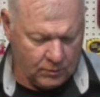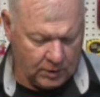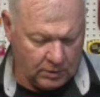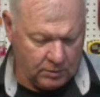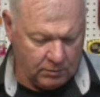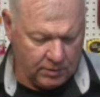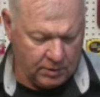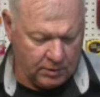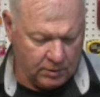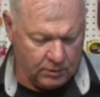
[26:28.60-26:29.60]
so we're going
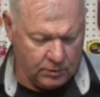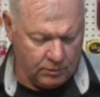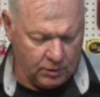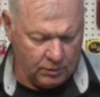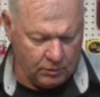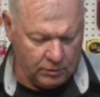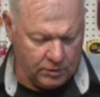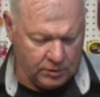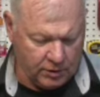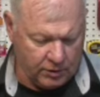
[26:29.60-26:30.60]
to do Google
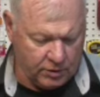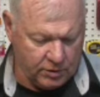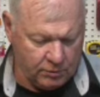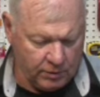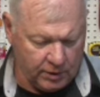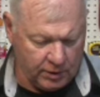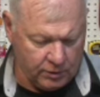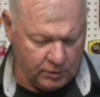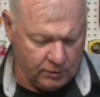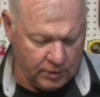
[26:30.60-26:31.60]
search. We're going to
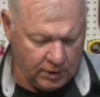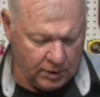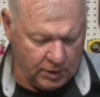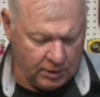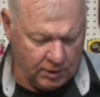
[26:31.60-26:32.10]
do the